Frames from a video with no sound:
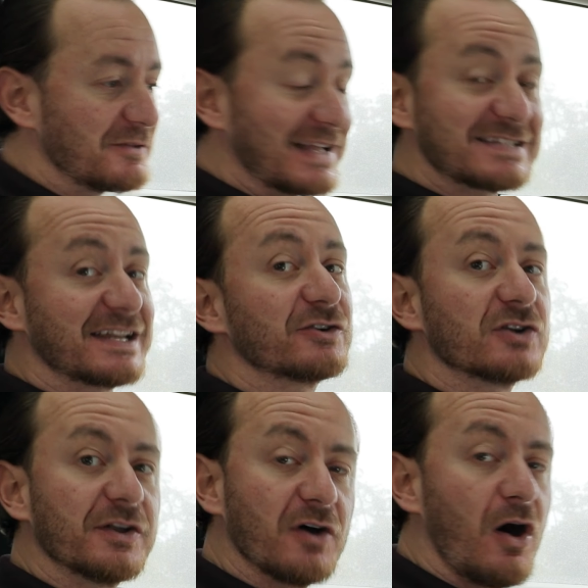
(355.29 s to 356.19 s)
That's
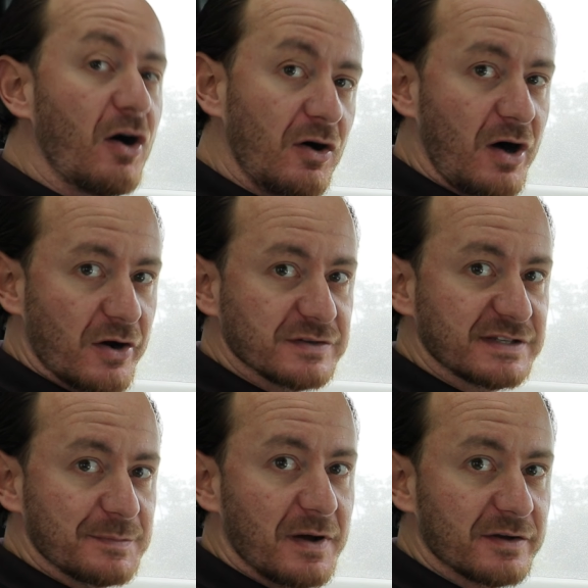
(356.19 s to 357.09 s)
standard on all
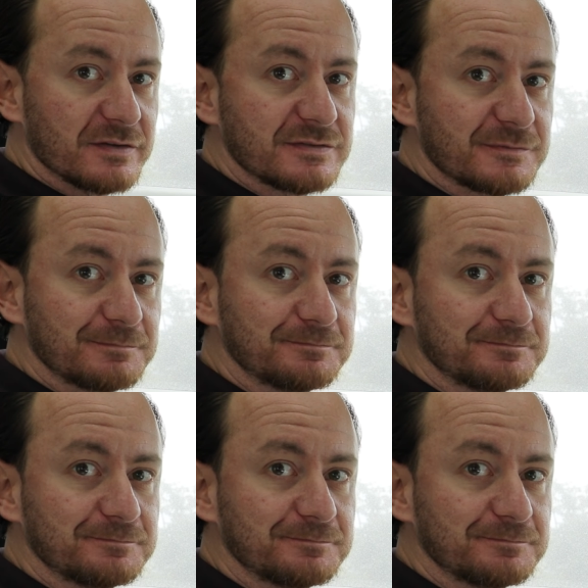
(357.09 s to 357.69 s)
RZ models.